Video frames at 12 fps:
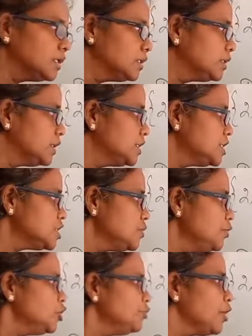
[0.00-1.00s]
the
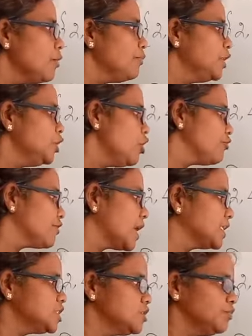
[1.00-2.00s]
distributive property of
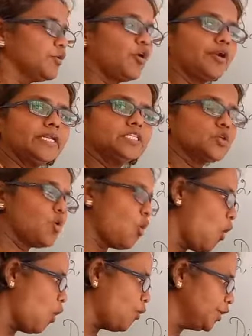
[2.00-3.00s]
Cartesian products
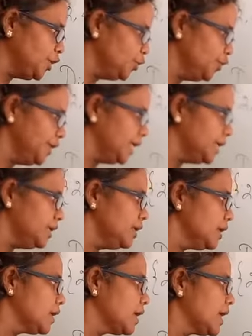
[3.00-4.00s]
over
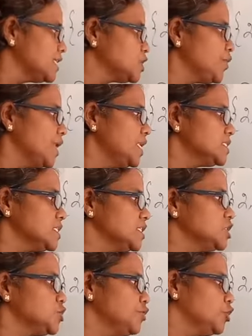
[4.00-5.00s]
union as well as the
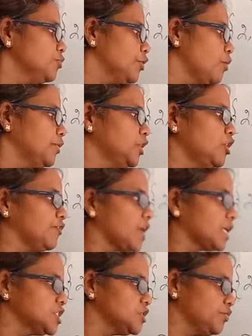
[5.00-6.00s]
distributive property of
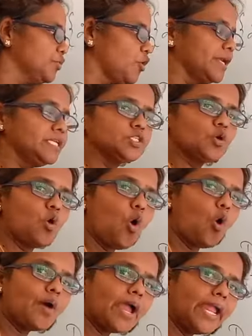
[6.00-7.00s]
Cartesian products over